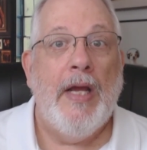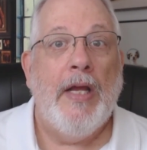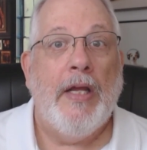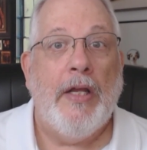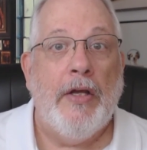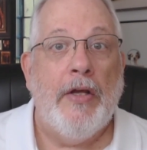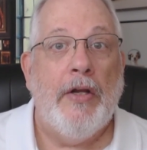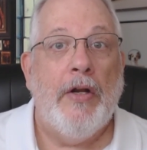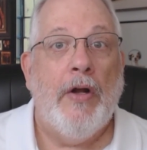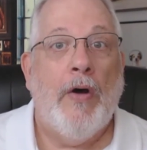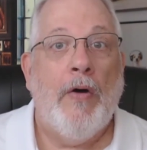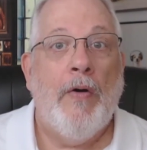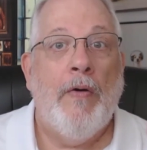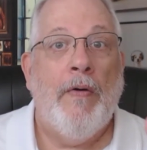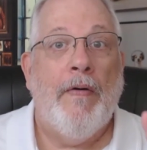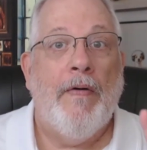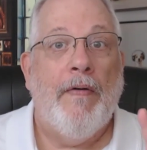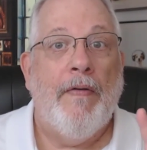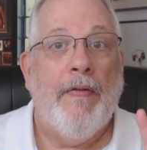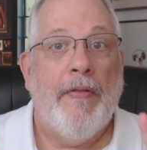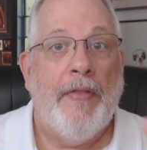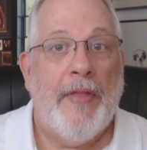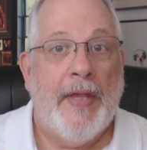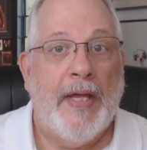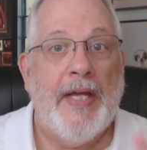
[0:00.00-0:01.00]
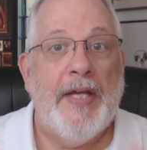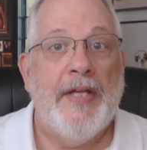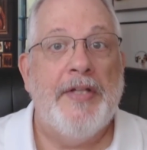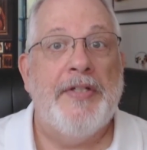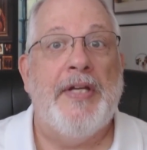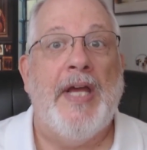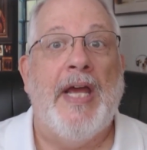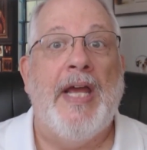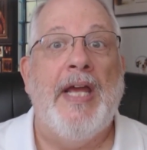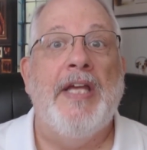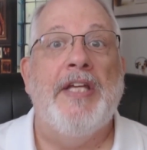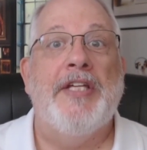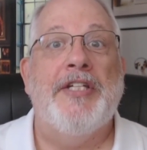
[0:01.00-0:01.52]
You know, there's
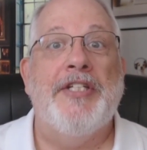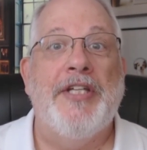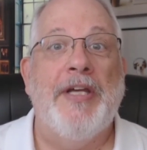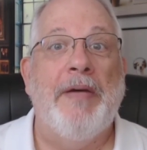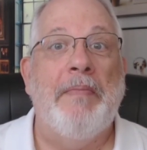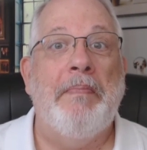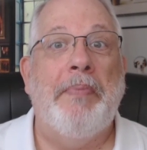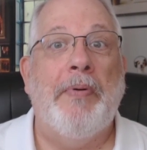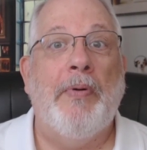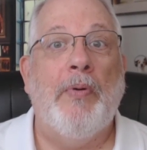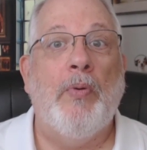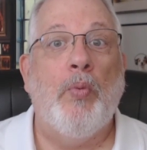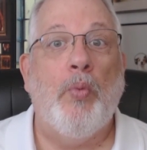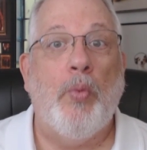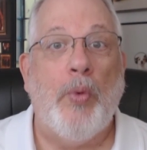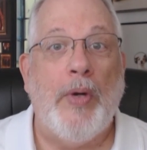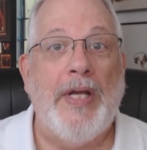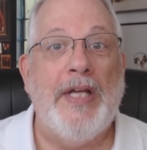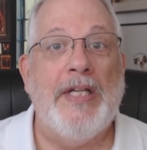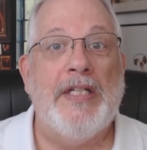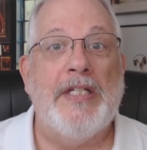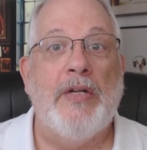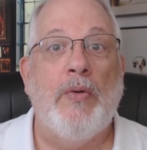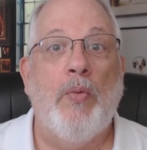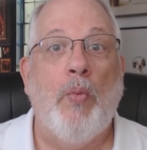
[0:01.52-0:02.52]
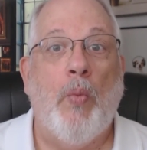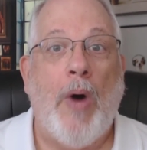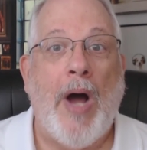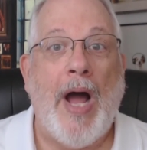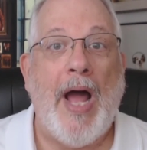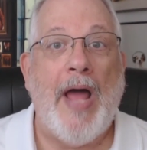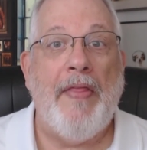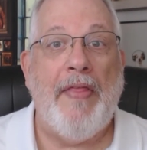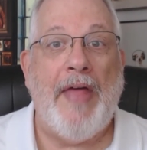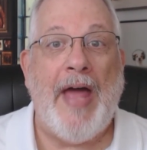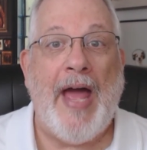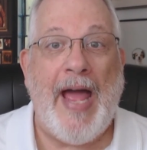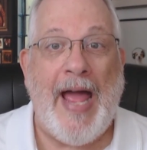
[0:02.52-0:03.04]
a simple reason
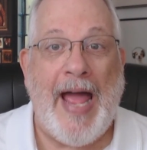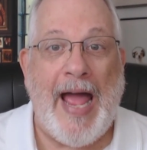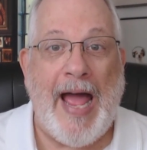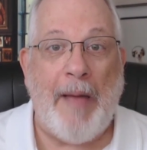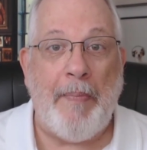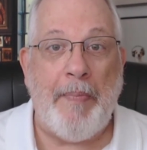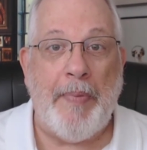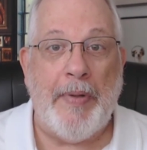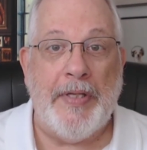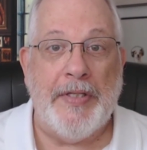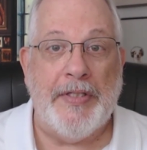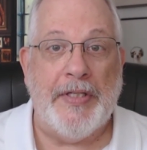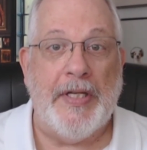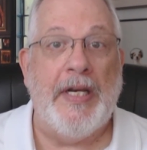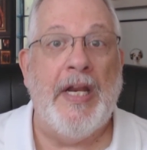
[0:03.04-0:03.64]
why that happens.